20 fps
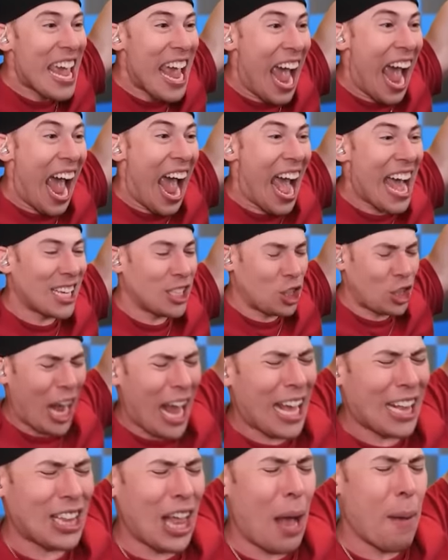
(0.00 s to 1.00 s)
Yes!
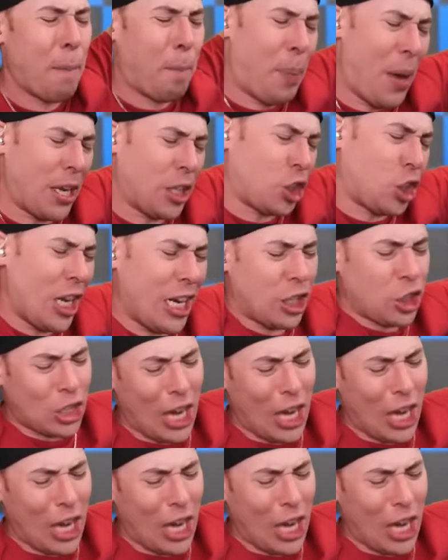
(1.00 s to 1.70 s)
Shake the butt cheeks!